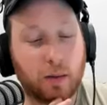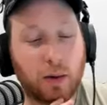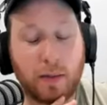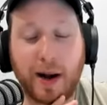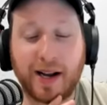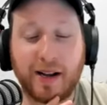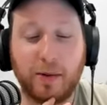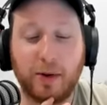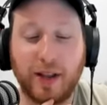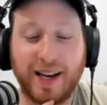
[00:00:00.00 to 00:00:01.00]

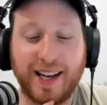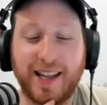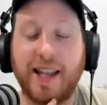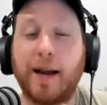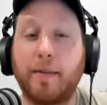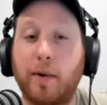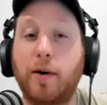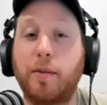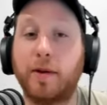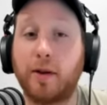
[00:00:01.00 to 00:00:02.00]
remarkable that in that
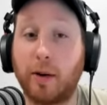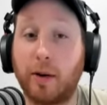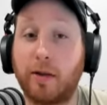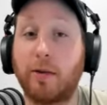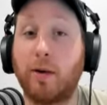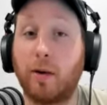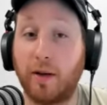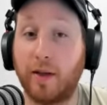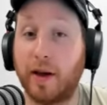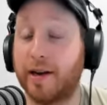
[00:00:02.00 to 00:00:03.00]
moment, going through
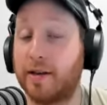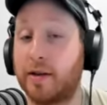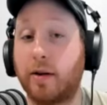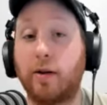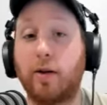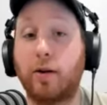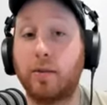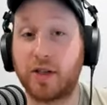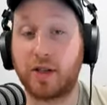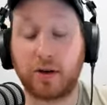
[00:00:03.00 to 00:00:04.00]
all of that, it's an
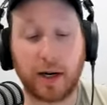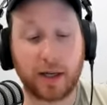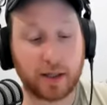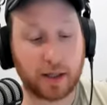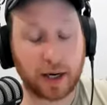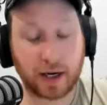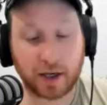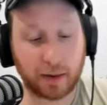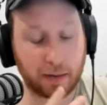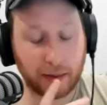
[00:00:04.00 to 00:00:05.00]
enormous stress. It
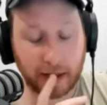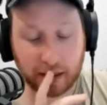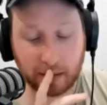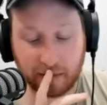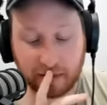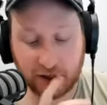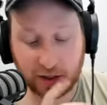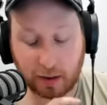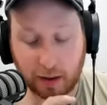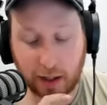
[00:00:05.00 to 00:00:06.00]
actually reminds me of a
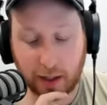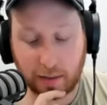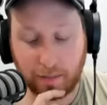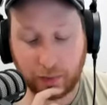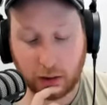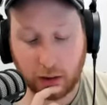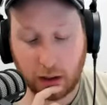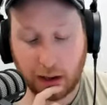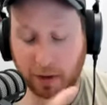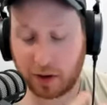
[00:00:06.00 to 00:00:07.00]
story. I'm
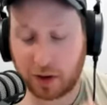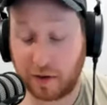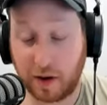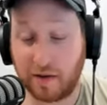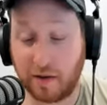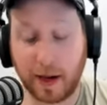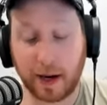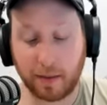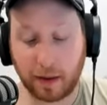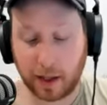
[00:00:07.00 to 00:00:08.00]
not sure if you ever met
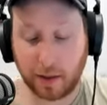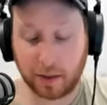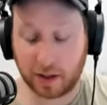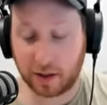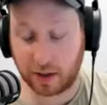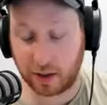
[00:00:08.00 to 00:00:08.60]
him, but he was in